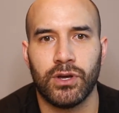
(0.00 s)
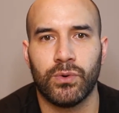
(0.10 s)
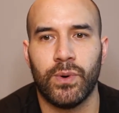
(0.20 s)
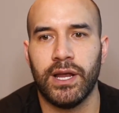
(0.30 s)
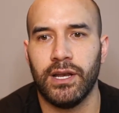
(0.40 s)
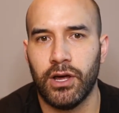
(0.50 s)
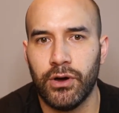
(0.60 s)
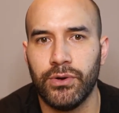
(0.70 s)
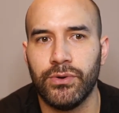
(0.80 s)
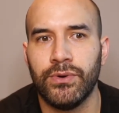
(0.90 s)
quite
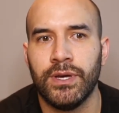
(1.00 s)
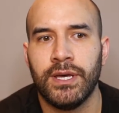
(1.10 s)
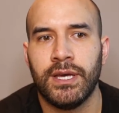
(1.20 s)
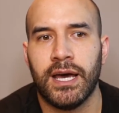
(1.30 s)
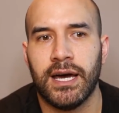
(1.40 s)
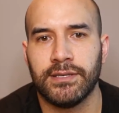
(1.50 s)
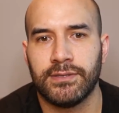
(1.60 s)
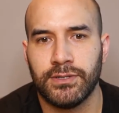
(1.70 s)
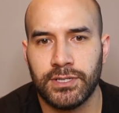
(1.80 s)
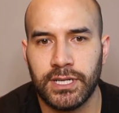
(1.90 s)
low
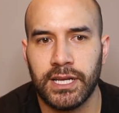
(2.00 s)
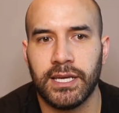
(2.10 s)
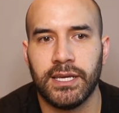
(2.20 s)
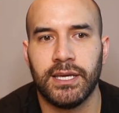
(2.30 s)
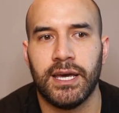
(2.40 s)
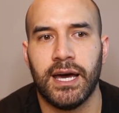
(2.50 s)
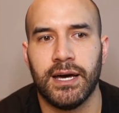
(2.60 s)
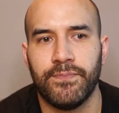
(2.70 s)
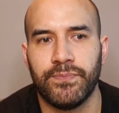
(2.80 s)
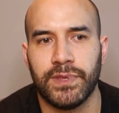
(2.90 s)
socially,
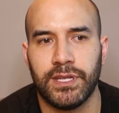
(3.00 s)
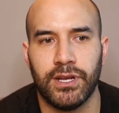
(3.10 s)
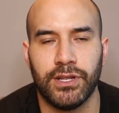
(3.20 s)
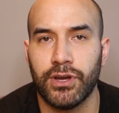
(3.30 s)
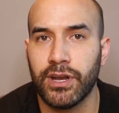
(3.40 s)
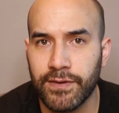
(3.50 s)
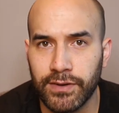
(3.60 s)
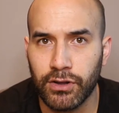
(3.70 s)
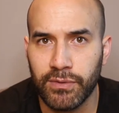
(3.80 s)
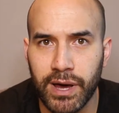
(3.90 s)
don't have
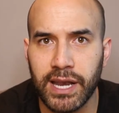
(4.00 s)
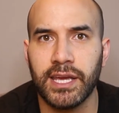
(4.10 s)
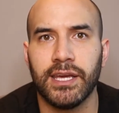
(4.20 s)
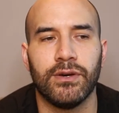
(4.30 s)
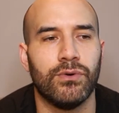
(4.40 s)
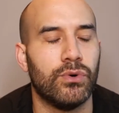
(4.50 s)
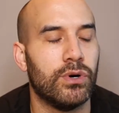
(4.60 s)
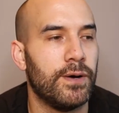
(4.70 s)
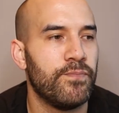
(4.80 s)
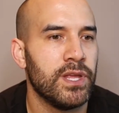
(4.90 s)
a lot of money,
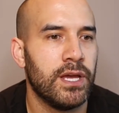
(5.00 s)
or,